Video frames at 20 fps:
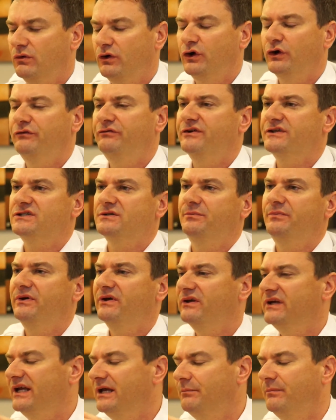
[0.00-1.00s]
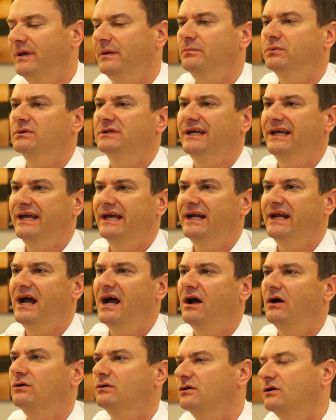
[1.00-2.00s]
Good visibility, people to get
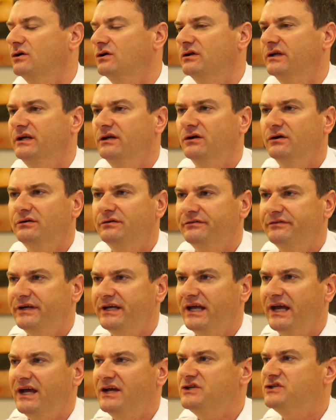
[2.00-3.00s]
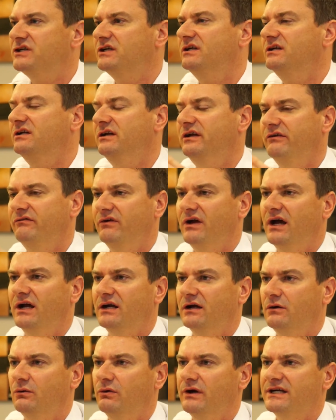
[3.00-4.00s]
out, early notification, you've got
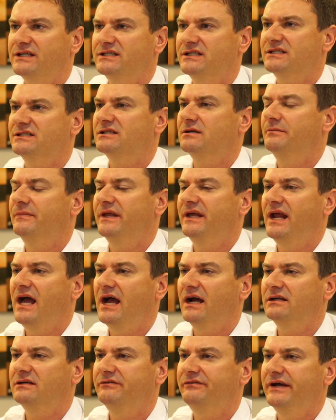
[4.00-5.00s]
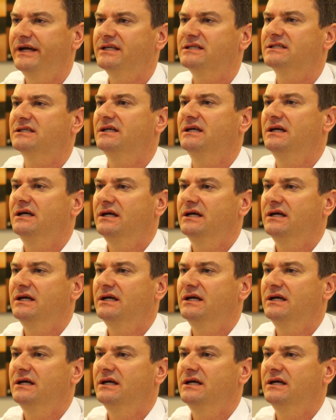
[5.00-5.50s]
a quick system that activates.